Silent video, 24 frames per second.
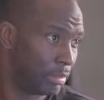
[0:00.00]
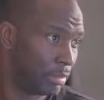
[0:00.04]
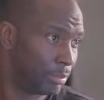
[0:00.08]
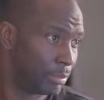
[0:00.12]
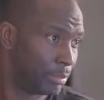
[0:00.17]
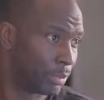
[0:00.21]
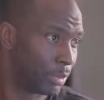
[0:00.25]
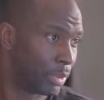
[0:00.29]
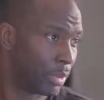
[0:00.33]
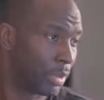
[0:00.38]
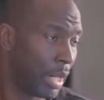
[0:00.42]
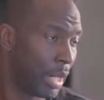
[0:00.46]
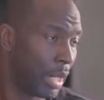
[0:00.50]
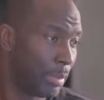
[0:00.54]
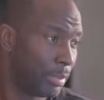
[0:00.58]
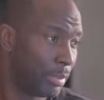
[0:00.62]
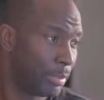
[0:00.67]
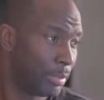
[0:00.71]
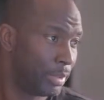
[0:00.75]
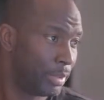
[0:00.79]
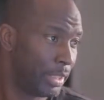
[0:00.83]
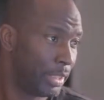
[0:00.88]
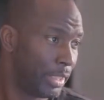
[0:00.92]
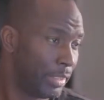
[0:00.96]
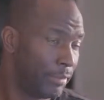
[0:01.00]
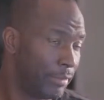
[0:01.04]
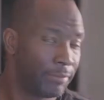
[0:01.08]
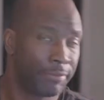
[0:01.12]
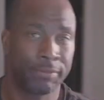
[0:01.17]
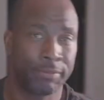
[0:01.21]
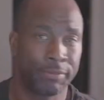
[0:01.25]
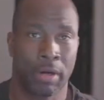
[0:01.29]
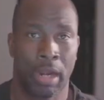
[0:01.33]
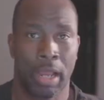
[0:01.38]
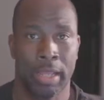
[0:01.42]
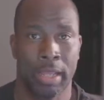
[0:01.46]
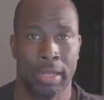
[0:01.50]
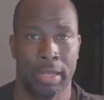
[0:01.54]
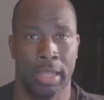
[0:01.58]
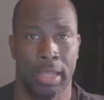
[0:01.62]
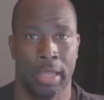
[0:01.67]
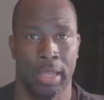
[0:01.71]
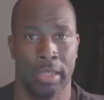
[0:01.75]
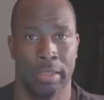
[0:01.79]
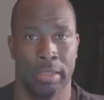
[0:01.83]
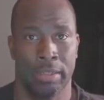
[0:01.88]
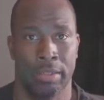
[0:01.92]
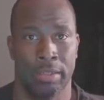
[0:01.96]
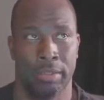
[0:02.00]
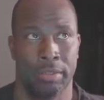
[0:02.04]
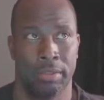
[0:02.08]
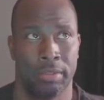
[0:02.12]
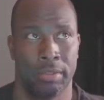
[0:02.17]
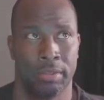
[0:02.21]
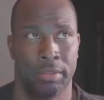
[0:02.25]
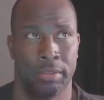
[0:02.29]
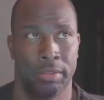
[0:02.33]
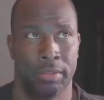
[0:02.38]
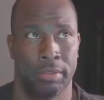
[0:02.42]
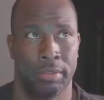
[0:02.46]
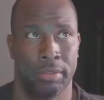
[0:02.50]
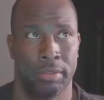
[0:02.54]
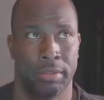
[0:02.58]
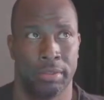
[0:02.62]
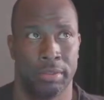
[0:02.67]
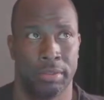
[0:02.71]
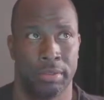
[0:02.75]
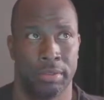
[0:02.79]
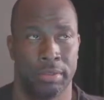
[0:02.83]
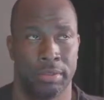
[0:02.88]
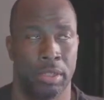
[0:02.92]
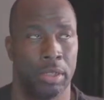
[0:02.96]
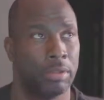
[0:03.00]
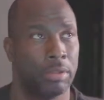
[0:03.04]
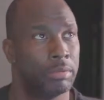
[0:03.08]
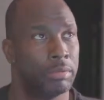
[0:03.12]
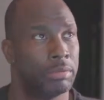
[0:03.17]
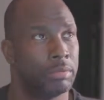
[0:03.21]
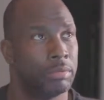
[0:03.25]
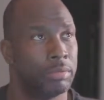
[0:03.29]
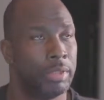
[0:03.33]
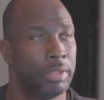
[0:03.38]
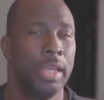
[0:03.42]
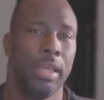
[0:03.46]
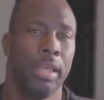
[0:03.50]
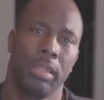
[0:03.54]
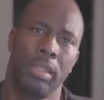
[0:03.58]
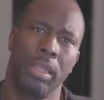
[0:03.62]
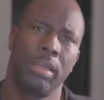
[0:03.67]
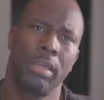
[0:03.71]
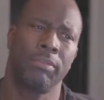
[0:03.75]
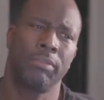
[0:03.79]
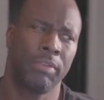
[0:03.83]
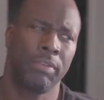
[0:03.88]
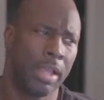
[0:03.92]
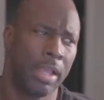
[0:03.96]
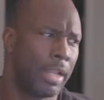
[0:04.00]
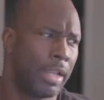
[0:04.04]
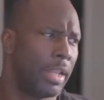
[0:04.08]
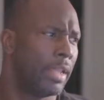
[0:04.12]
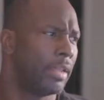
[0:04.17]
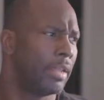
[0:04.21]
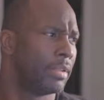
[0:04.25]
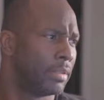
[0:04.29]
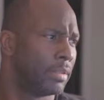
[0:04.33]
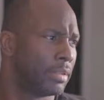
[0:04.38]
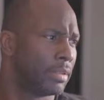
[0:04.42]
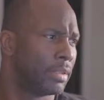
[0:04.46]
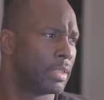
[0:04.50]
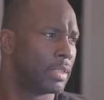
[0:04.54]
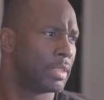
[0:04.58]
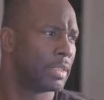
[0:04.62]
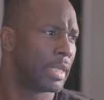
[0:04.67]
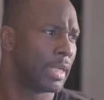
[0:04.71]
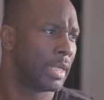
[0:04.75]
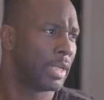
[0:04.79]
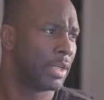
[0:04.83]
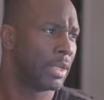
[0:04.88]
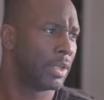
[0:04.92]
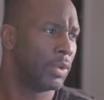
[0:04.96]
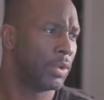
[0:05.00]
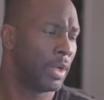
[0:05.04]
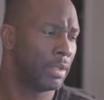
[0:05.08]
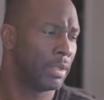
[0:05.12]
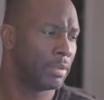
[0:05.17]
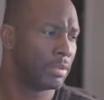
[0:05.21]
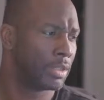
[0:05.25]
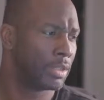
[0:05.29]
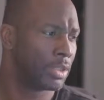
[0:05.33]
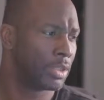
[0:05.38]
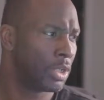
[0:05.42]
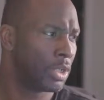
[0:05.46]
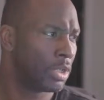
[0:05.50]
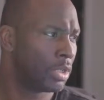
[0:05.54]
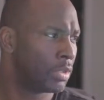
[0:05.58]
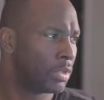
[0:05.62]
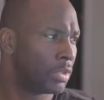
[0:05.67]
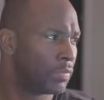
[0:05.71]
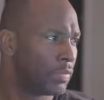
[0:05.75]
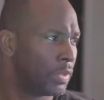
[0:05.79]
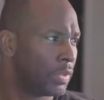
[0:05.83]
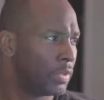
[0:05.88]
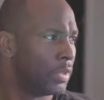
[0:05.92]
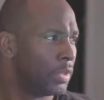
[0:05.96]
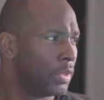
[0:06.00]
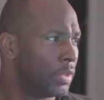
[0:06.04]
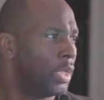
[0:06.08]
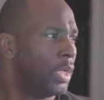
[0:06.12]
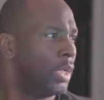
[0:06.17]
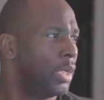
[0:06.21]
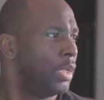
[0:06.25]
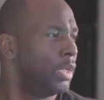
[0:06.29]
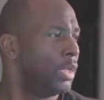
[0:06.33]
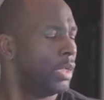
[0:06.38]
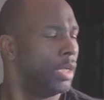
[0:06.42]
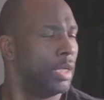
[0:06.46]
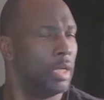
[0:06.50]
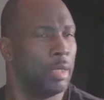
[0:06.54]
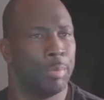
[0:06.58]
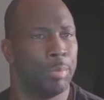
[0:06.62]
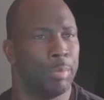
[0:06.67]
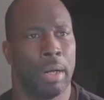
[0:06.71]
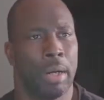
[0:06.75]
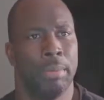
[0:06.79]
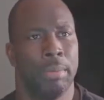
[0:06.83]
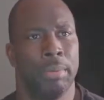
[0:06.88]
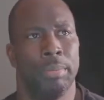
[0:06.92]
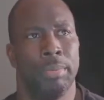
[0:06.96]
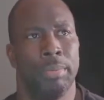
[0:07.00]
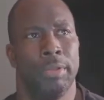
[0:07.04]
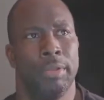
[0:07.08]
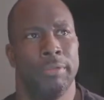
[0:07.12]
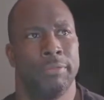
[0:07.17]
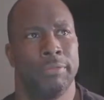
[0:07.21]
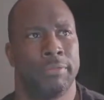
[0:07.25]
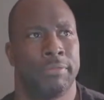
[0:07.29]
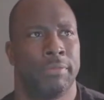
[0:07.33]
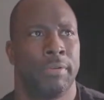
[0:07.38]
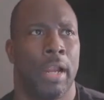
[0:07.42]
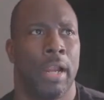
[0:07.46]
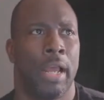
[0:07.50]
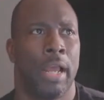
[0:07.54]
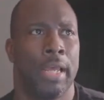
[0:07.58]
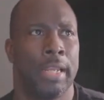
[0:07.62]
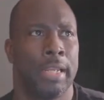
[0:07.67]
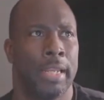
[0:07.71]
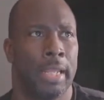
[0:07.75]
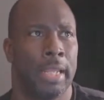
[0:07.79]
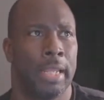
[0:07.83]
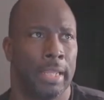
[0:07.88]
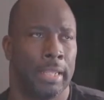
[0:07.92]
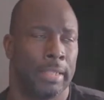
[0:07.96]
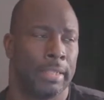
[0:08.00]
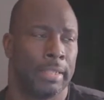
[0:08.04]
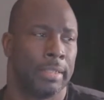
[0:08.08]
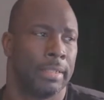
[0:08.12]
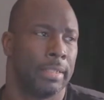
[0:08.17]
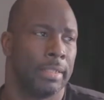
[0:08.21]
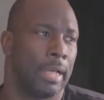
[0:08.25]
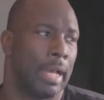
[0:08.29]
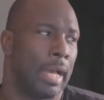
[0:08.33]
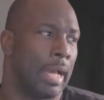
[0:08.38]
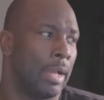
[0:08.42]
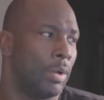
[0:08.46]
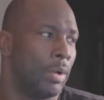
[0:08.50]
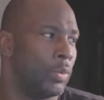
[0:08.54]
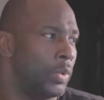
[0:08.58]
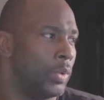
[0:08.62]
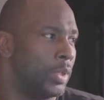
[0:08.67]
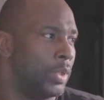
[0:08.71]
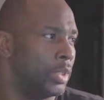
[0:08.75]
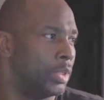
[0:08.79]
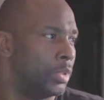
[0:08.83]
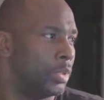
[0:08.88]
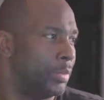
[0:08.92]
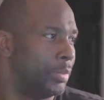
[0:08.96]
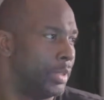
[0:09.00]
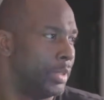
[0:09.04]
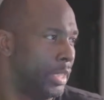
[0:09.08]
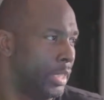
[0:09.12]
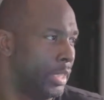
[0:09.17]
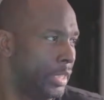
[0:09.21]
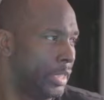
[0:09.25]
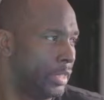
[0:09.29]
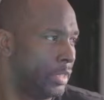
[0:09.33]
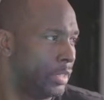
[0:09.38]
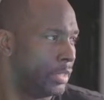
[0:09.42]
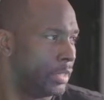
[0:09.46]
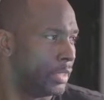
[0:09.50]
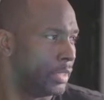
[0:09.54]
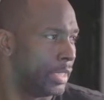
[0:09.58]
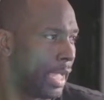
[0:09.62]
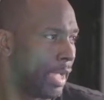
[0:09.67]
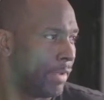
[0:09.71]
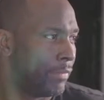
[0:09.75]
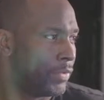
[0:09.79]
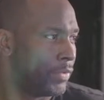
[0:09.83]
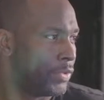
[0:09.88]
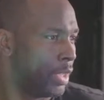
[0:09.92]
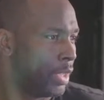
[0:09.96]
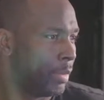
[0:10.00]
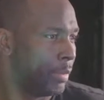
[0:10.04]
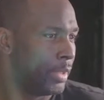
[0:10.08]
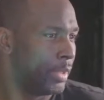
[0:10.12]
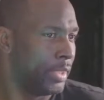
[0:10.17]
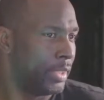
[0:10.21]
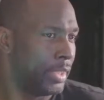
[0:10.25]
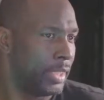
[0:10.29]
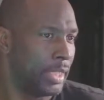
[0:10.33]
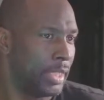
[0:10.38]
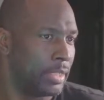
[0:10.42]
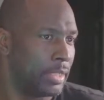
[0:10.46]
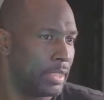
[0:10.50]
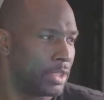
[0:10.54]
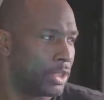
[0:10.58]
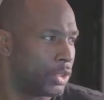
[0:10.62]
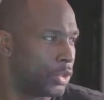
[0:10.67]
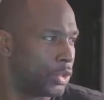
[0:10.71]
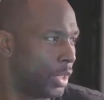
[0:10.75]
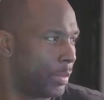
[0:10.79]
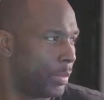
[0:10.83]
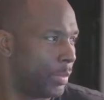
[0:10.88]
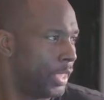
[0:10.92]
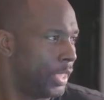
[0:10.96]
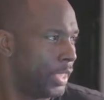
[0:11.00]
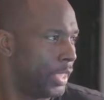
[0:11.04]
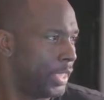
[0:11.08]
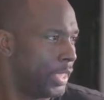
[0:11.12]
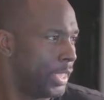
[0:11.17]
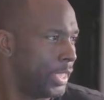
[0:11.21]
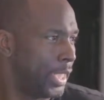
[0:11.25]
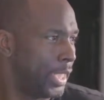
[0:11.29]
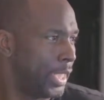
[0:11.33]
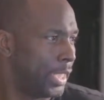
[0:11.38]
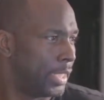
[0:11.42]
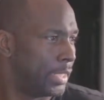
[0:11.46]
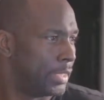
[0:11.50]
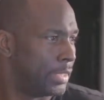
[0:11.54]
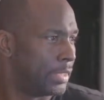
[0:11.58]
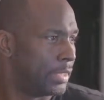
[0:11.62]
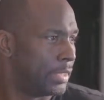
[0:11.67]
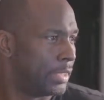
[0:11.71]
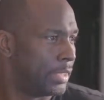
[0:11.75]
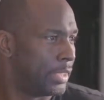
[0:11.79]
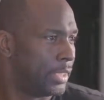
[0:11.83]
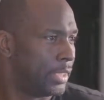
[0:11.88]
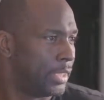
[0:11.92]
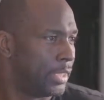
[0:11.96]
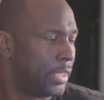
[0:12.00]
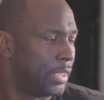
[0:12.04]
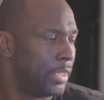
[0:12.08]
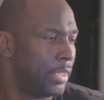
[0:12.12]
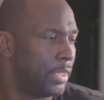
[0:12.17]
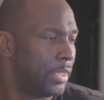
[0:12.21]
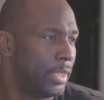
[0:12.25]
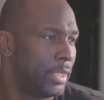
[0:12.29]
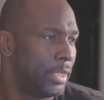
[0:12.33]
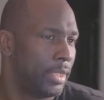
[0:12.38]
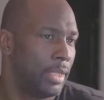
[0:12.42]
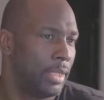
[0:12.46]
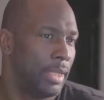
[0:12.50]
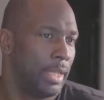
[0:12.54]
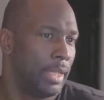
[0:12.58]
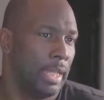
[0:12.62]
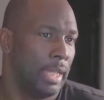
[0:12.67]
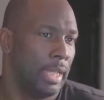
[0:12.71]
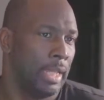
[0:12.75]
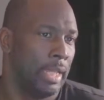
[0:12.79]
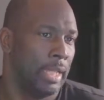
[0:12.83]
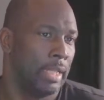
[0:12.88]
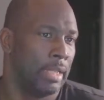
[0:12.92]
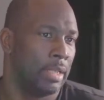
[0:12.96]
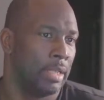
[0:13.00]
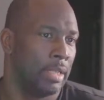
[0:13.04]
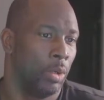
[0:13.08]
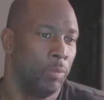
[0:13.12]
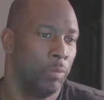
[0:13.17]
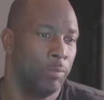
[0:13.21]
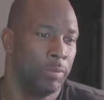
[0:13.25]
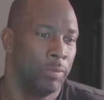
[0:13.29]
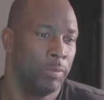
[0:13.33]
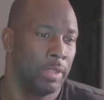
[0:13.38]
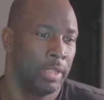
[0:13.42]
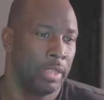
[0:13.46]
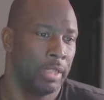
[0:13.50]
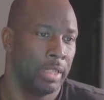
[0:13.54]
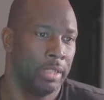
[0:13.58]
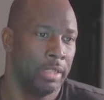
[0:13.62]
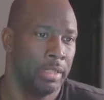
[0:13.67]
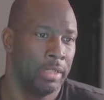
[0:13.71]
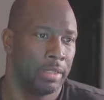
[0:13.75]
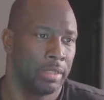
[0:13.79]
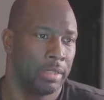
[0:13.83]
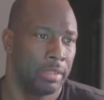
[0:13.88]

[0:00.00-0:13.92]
Probably Friday. No, yeah, yeah, Friday, because I got to go out to Charlottesville uh, probably Friday, I will be live streaming streaming again, and hopefully,